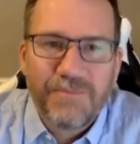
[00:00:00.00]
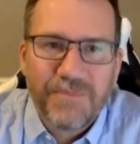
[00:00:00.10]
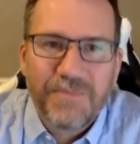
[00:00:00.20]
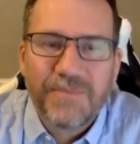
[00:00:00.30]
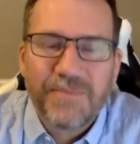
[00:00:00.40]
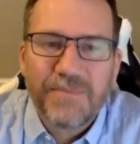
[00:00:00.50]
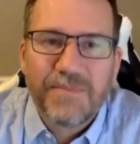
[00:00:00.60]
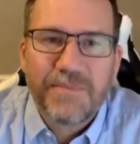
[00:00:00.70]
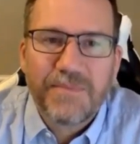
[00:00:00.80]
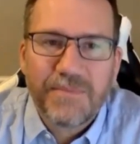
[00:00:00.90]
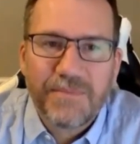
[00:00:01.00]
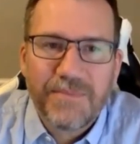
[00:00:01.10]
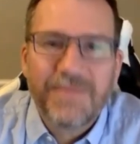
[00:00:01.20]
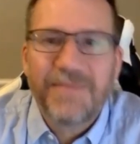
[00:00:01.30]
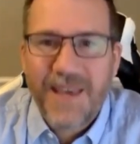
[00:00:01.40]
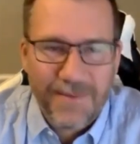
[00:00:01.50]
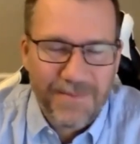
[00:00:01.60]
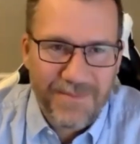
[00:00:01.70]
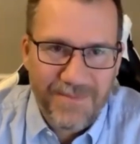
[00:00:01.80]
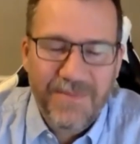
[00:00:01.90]

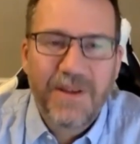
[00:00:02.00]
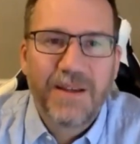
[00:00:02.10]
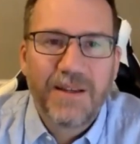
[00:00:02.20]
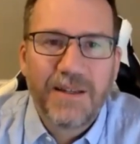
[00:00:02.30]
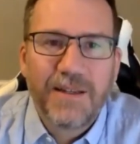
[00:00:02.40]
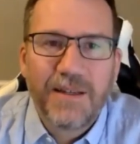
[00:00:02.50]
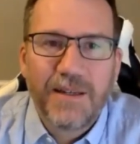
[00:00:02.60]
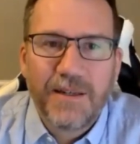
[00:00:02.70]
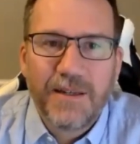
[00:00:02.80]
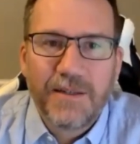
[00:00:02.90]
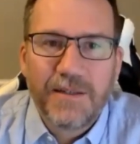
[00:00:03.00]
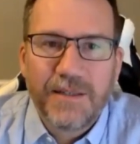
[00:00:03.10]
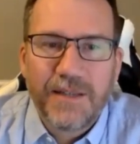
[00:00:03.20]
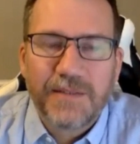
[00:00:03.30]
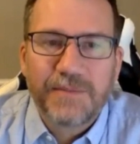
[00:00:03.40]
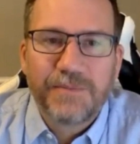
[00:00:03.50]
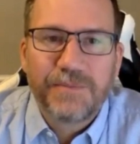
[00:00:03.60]
(not speaking)